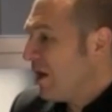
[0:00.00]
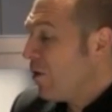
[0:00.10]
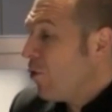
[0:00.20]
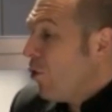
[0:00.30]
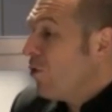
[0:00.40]

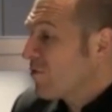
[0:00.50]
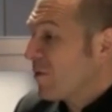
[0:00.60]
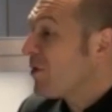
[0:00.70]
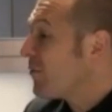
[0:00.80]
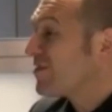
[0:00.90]
or
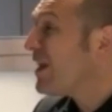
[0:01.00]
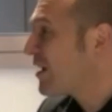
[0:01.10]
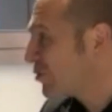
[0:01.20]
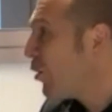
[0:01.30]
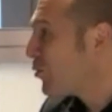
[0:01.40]
sometimes it's
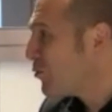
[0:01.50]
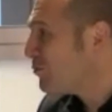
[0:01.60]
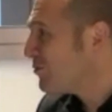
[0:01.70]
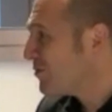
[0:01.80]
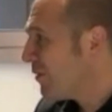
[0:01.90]
anecdotal.
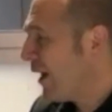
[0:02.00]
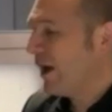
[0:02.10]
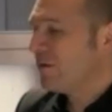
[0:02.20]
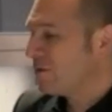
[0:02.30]
And